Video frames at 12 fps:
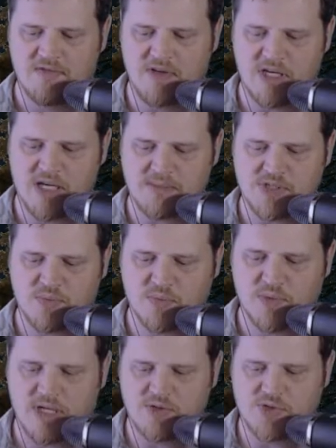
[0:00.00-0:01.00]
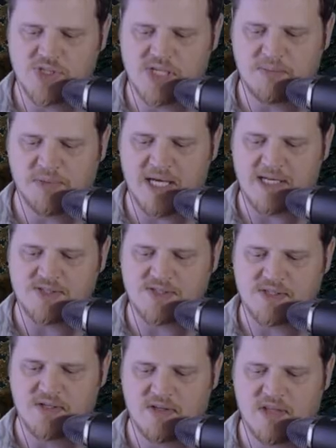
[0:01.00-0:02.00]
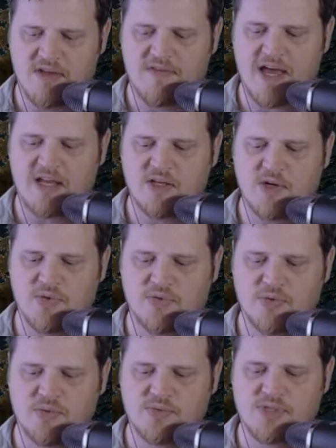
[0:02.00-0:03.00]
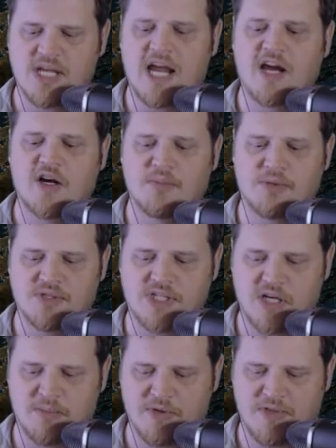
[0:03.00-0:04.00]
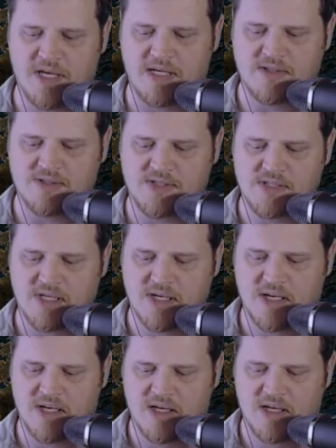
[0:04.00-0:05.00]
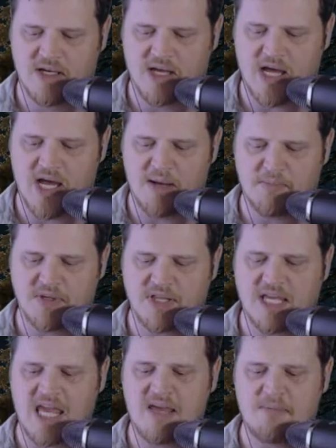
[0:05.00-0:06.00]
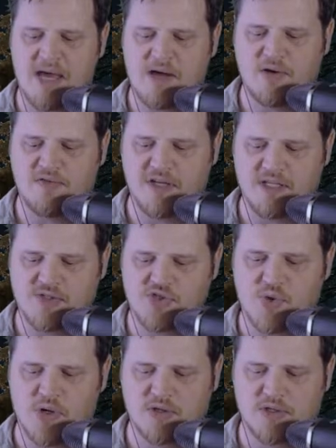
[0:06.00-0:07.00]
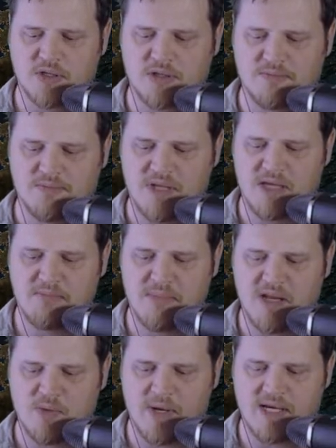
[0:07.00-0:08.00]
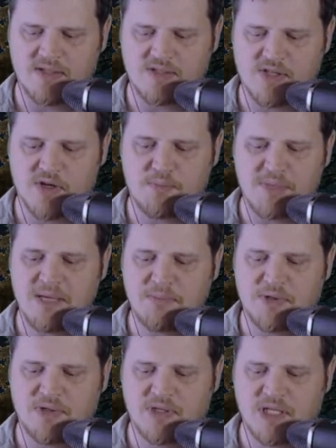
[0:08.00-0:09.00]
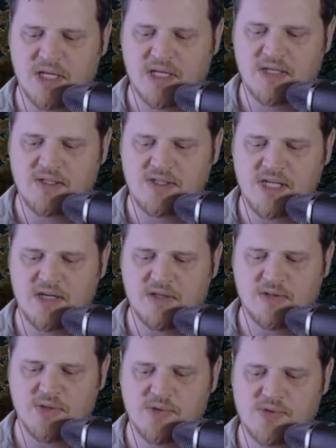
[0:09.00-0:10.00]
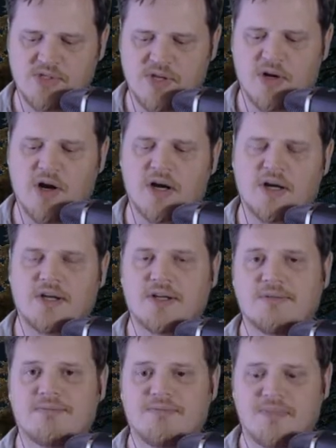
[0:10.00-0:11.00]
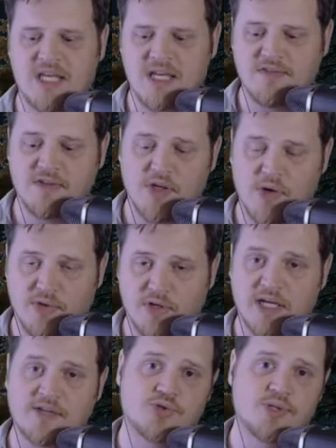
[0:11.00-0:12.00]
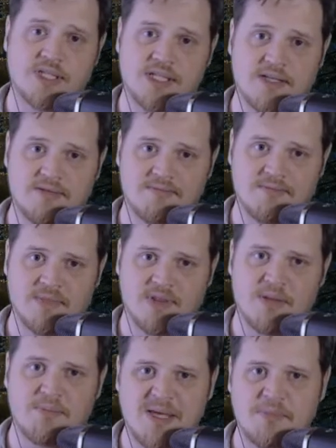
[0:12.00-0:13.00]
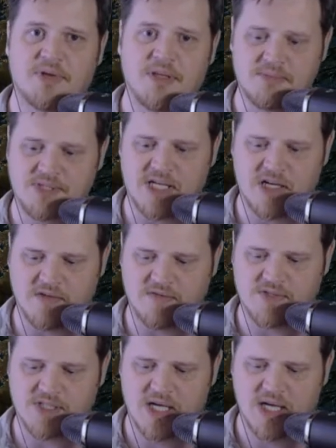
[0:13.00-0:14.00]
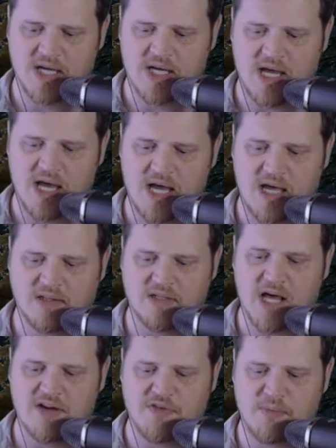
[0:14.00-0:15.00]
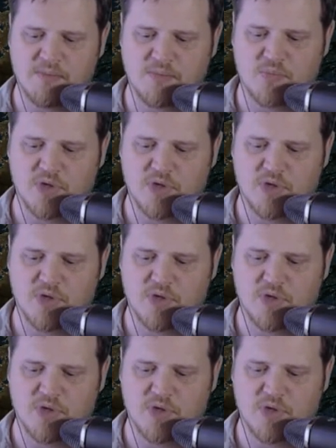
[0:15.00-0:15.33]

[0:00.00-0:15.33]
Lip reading: Vietnam's an interesting place. they've had to go through terrible, terrible things. But they came out of it stronger in many ways. Their people didn't lose their heart, even though their country did. The people themselves, a lot of them